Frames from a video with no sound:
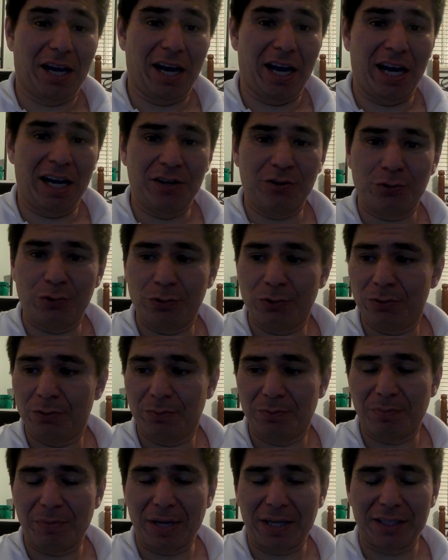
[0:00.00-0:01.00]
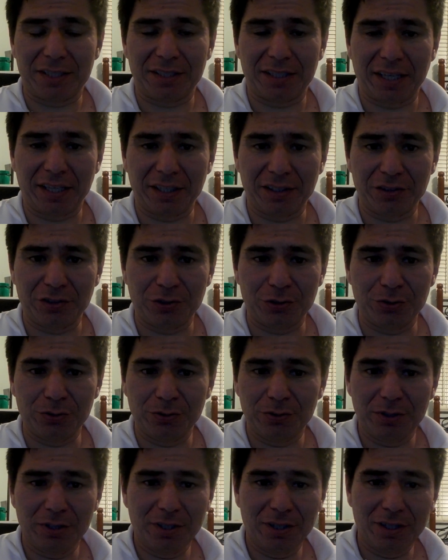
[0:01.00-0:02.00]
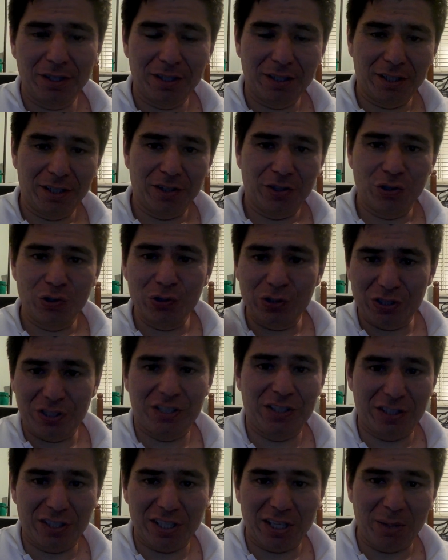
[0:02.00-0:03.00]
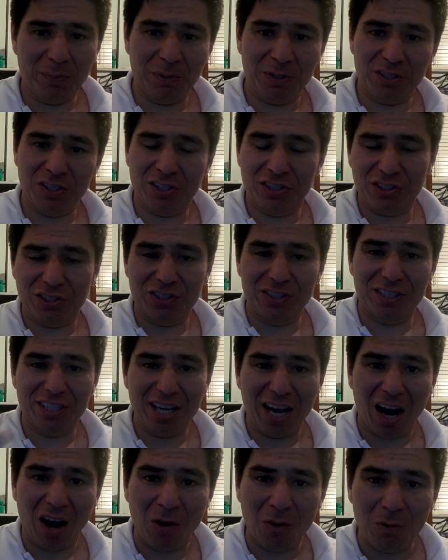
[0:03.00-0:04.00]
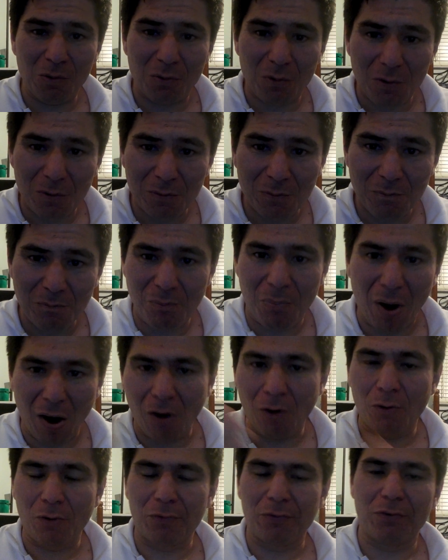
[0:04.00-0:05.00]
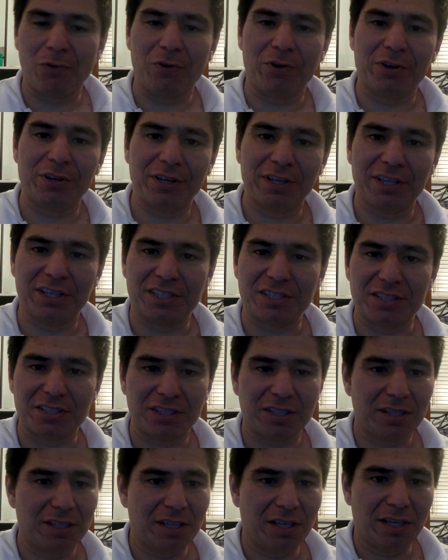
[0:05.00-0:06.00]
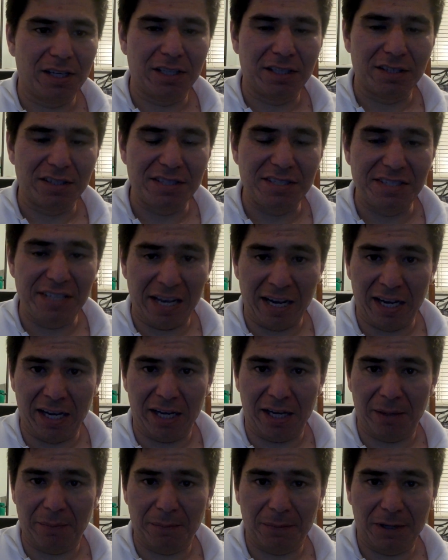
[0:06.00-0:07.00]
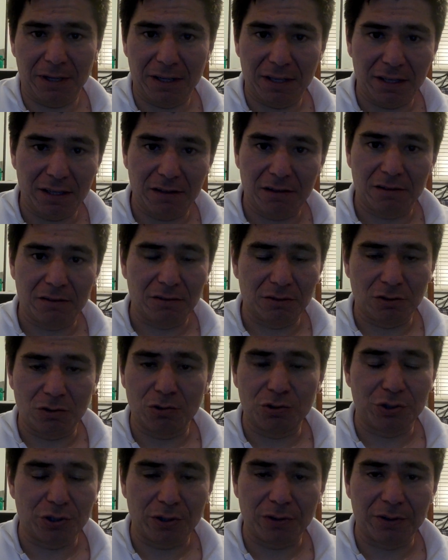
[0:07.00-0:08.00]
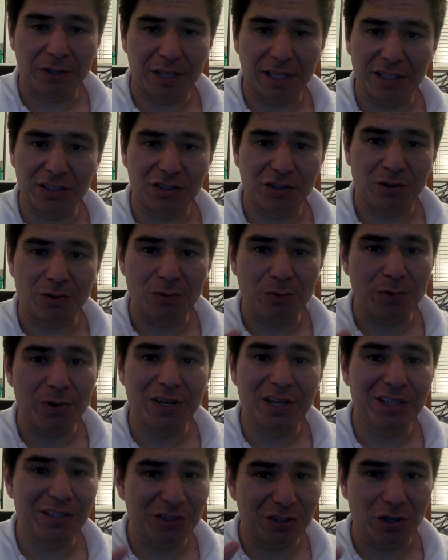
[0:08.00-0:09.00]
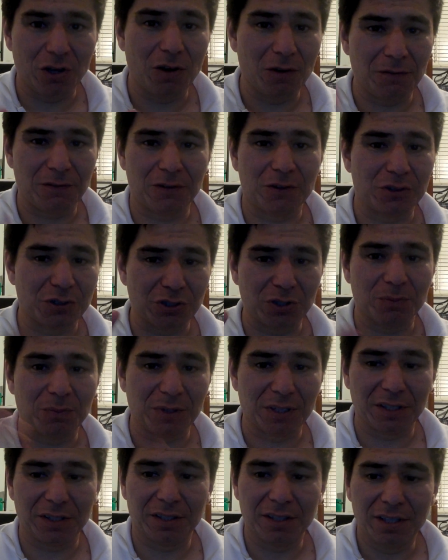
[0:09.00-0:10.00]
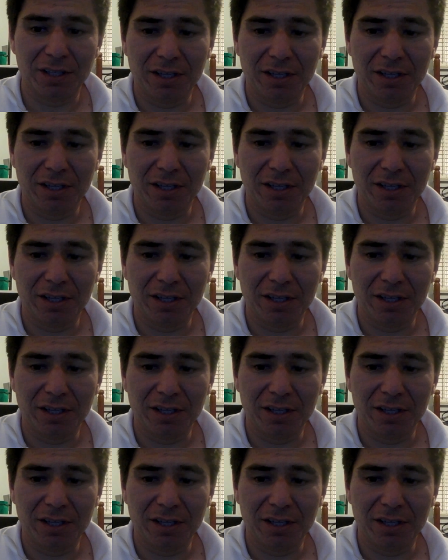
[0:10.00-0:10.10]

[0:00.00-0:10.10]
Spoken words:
Andrew, back in 92, you've seen the images to see how powerful it is. Damn, those hurricanes are really tough or something.